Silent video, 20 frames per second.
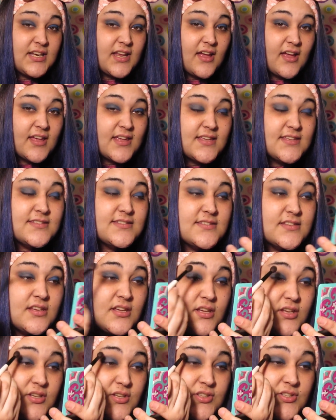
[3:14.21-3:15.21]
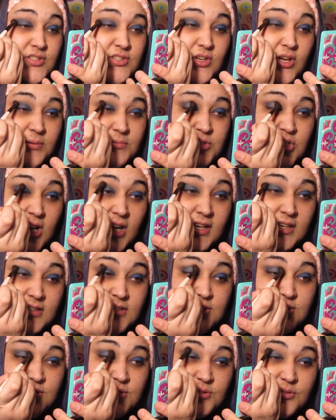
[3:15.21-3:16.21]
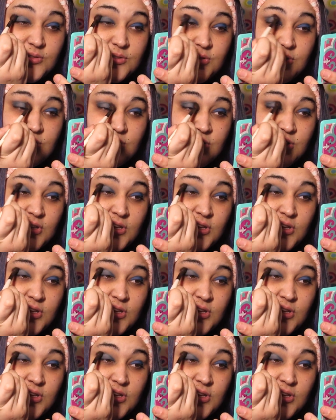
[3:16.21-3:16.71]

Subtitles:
eyes, so I'm trying to